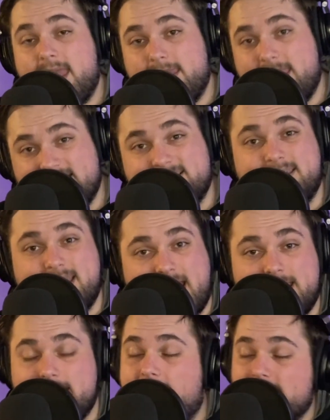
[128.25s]
That's
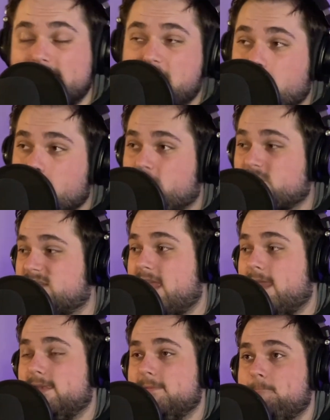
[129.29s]

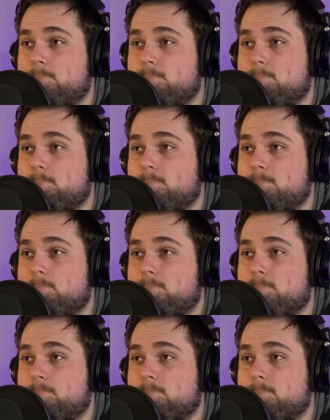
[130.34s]
94%.